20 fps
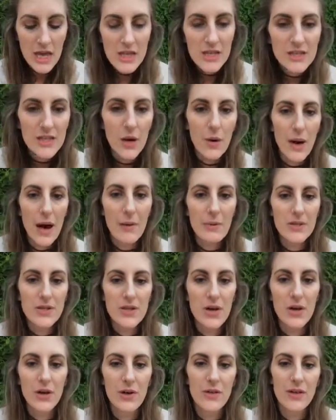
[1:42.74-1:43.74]
So I was
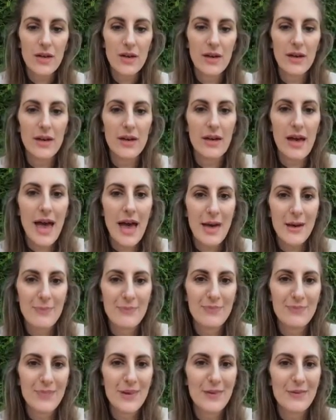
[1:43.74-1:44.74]
taught on the,
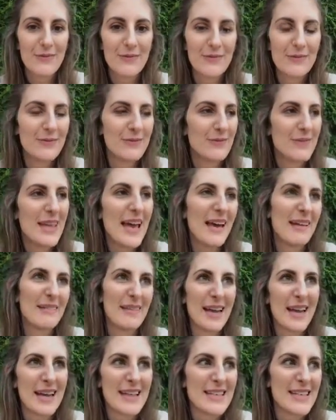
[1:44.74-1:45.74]

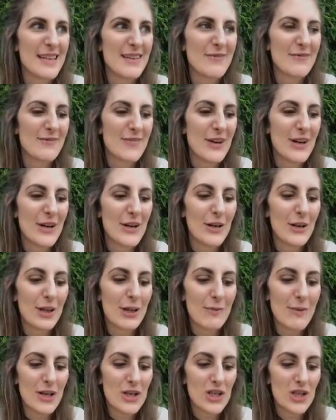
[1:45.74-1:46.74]
like I said, very
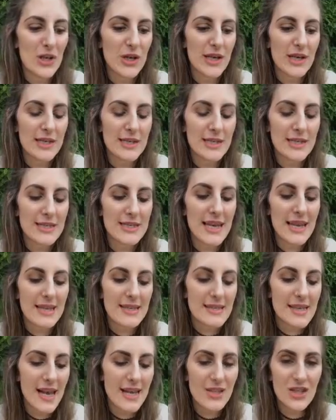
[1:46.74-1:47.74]
early in my journey, to set
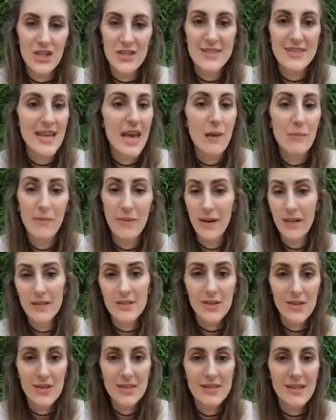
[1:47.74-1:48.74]
aside just 10
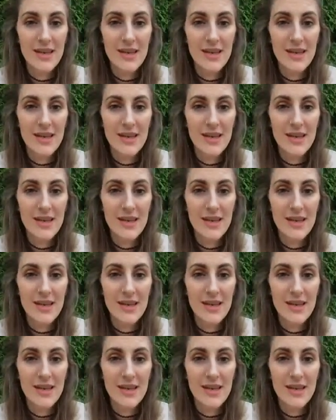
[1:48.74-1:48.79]
minutes on a